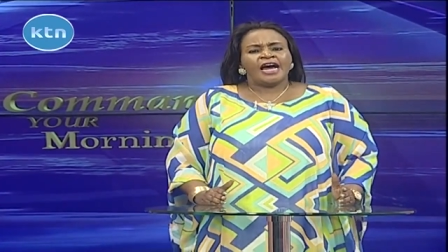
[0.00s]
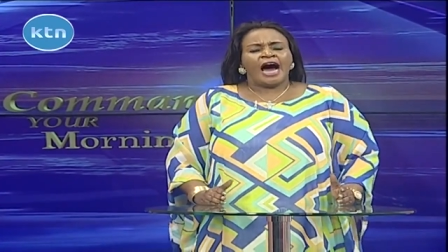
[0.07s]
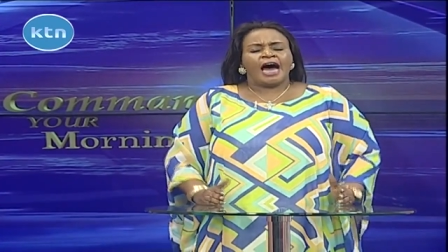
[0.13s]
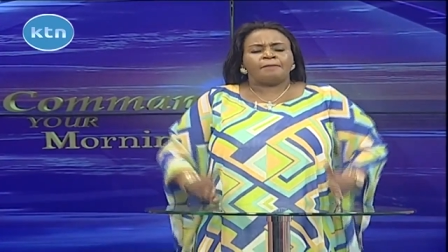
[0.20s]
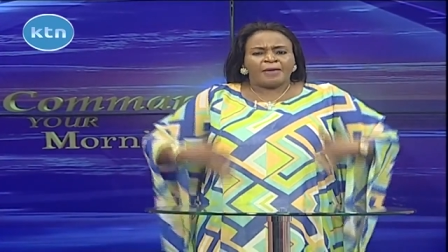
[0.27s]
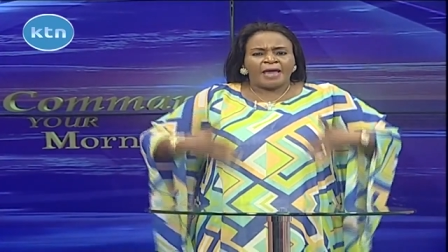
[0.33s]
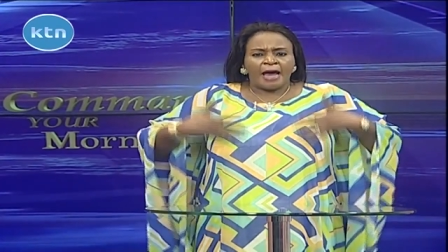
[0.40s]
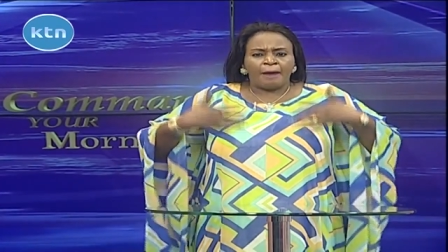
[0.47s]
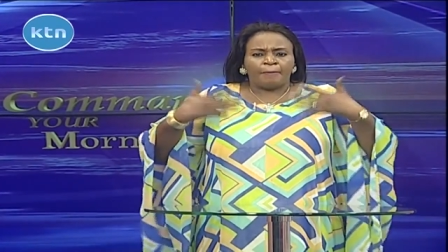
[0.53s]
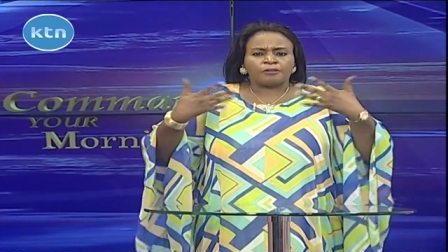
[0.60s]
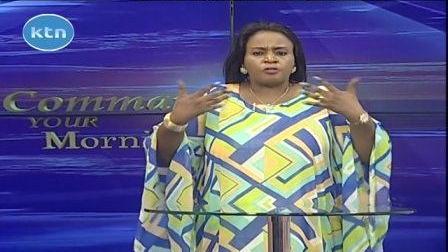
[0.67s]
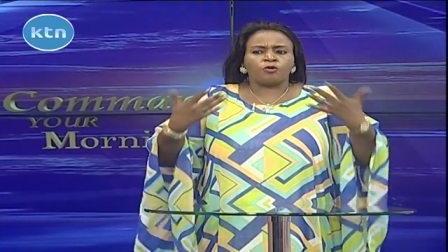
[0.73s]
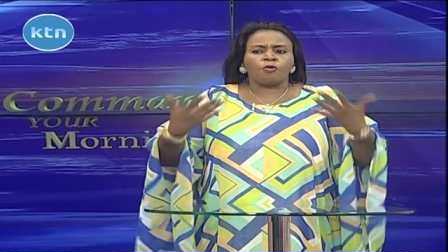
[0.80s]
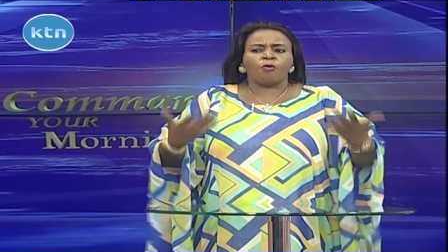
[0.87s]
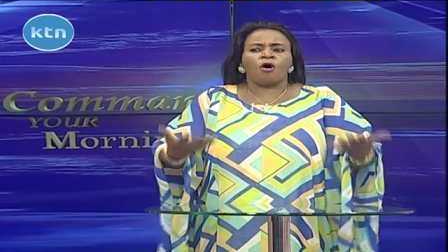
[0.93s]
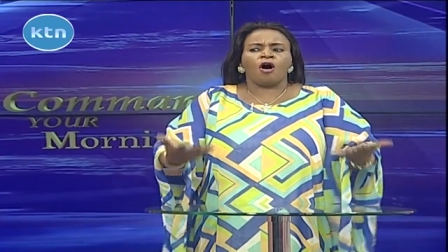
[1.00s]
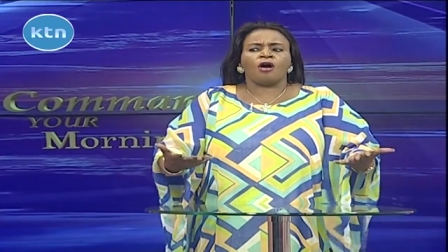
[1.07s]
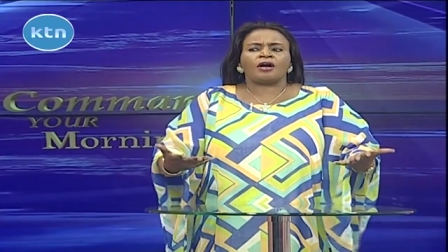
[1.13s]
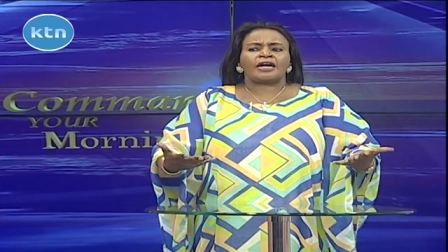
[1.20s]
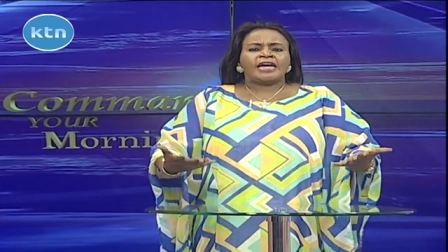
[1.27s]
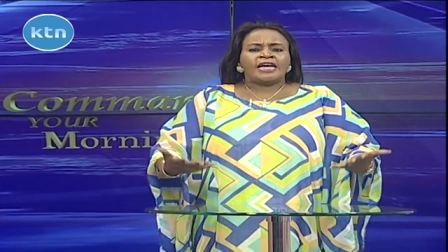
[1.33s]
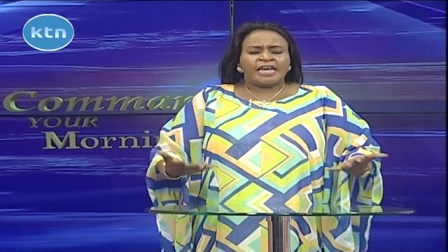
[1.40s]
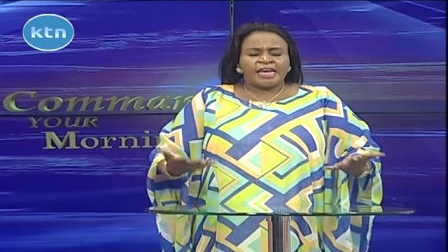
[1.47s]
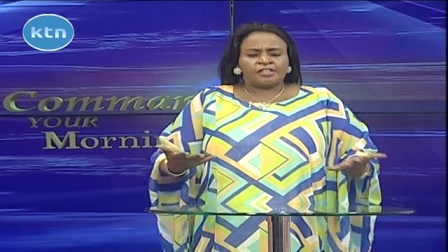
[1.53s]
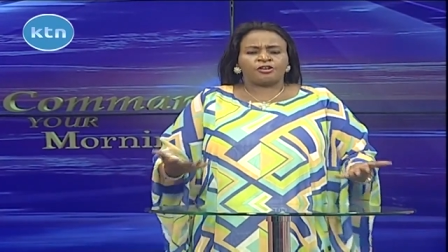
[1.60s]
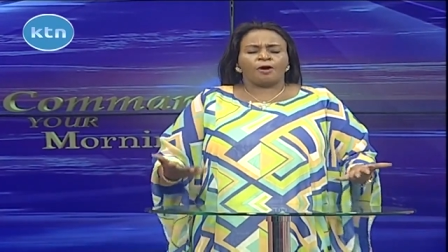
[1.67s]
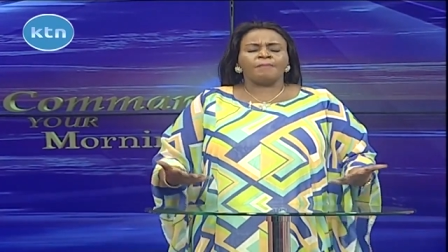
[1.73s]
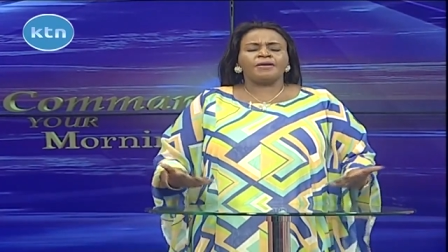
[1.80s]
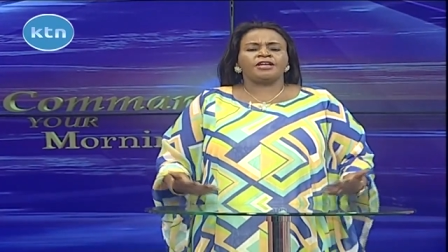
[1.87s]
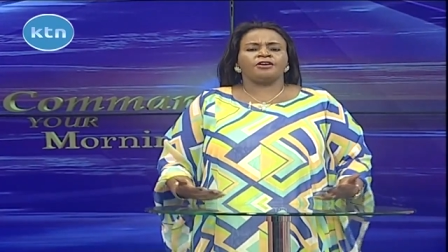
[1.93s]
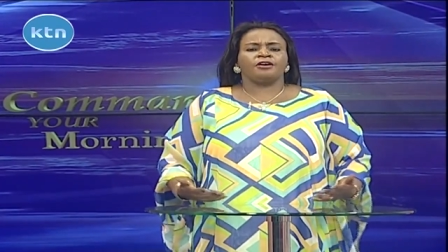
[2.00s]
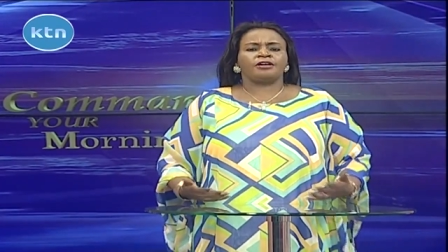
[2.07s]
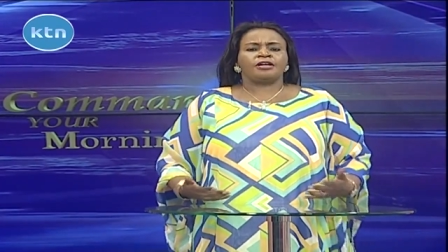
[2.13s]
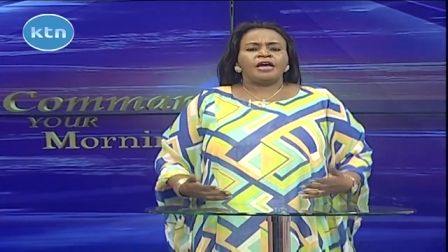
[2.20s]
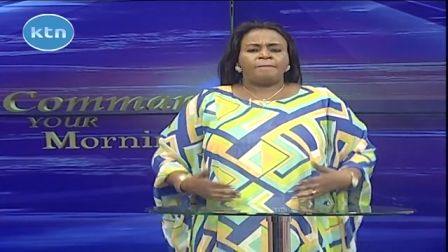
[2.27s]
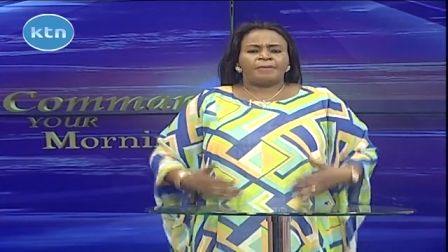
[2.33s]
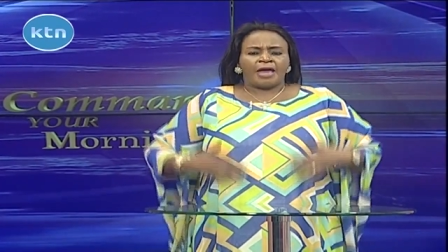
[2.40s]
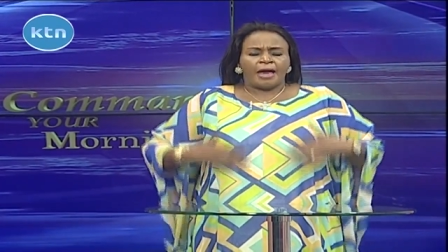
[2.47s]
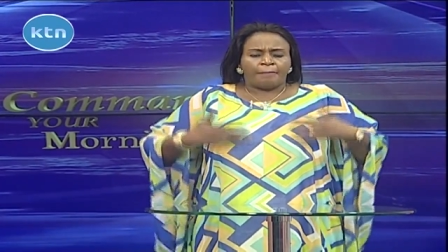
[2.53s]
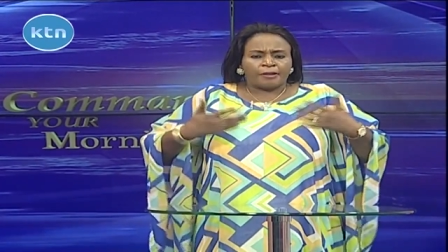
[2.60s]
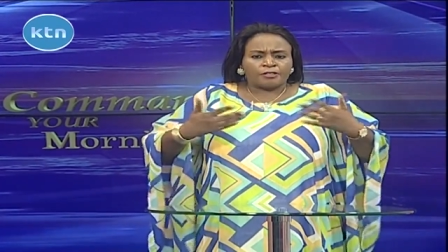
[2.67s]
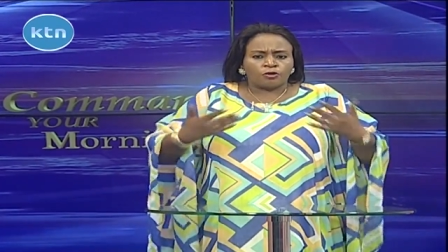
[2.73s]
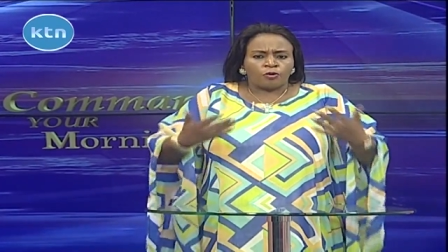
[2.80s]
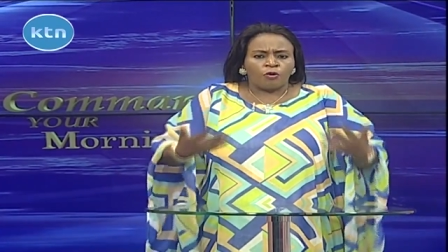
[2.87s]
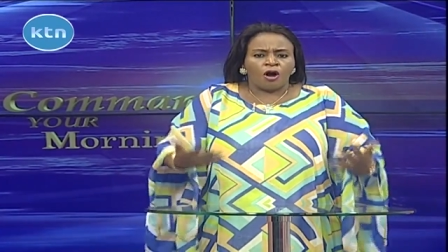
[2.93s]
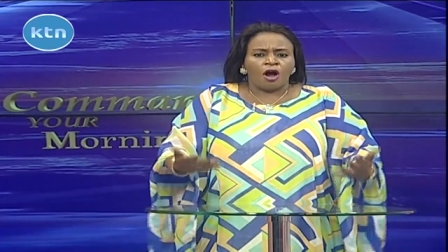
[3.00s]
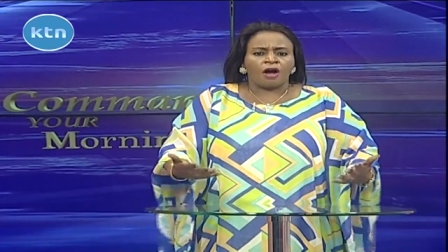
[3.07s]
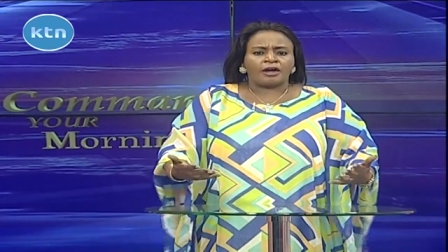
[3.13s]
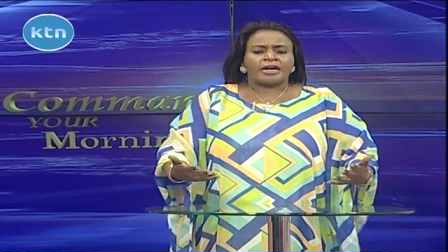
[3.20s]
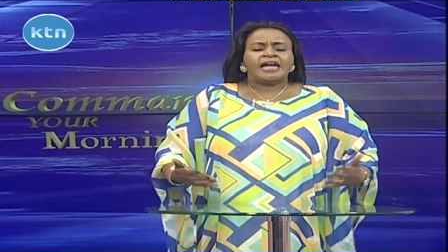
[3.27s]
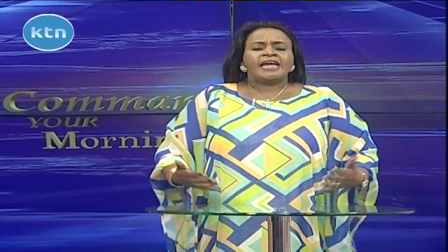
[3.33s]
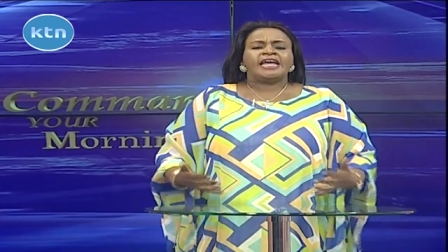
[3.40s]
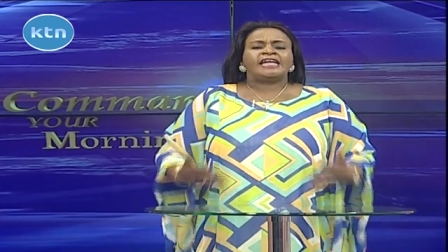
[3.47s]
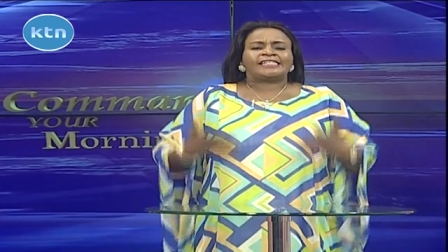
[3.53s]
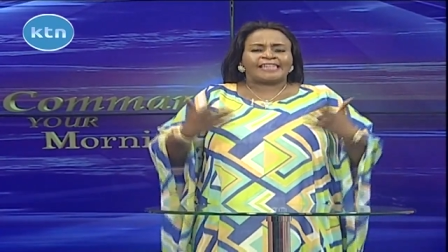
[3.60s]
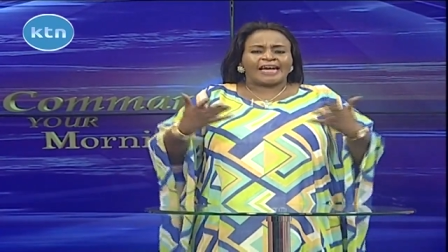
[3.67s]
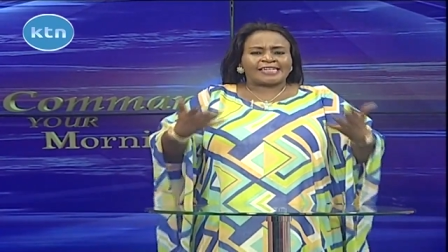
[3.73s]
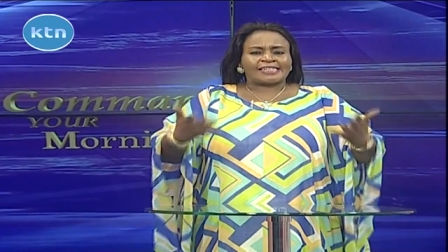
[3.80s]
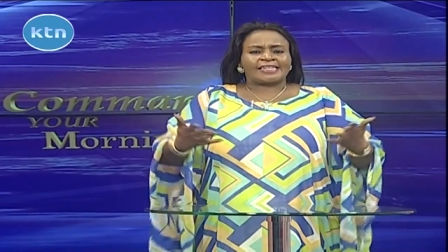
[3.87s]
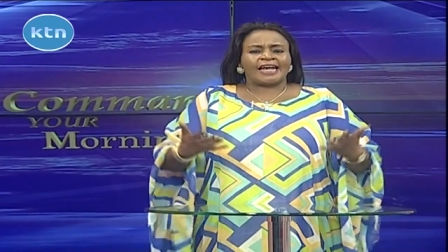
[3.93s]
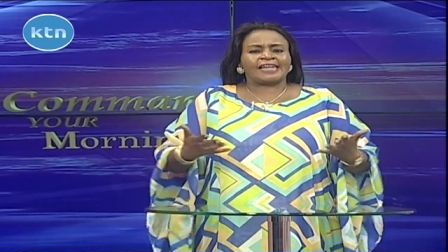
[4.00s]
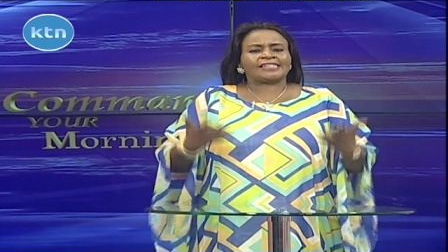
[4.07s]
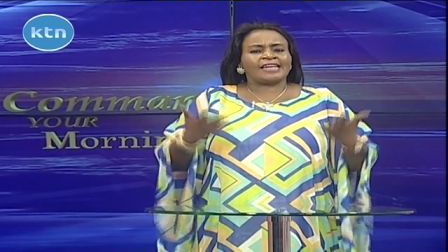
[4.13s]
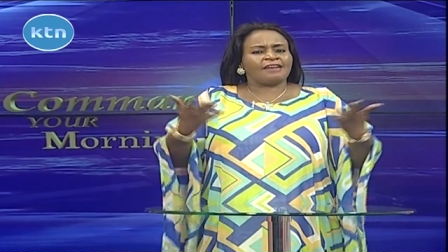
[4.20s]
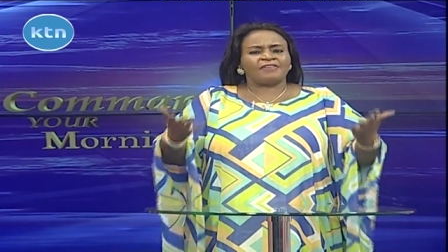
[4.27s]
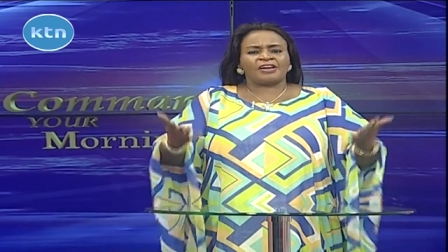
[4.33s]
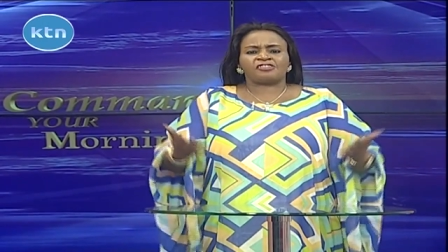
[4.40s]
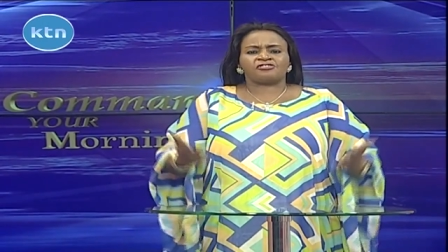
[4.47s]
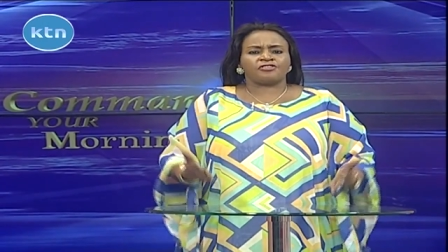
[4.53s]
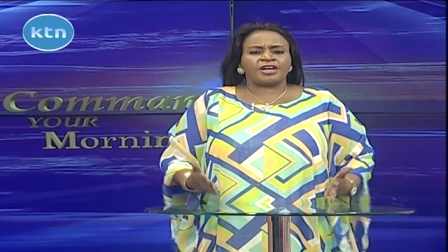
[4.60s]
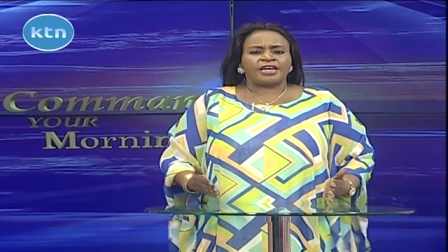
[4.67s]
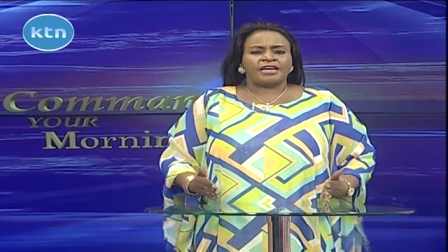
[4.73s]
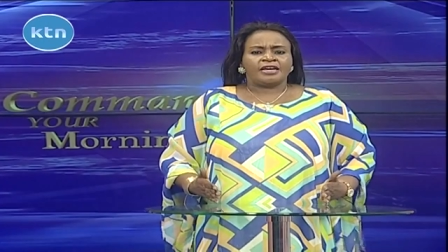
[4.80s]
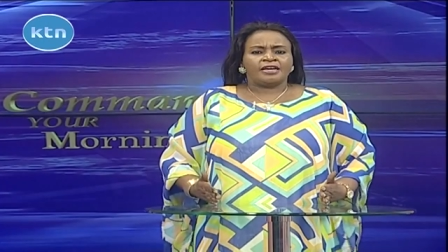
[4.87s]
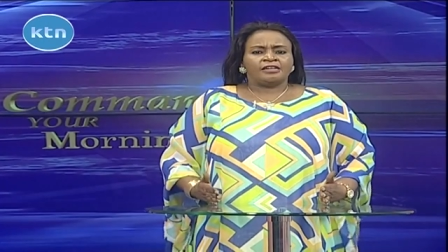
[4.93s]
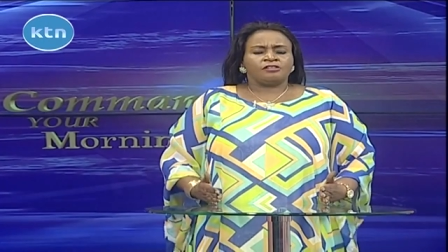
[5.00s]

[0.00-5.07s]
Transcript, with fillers: and be able to walk in dominion, be able to walk in success and victory.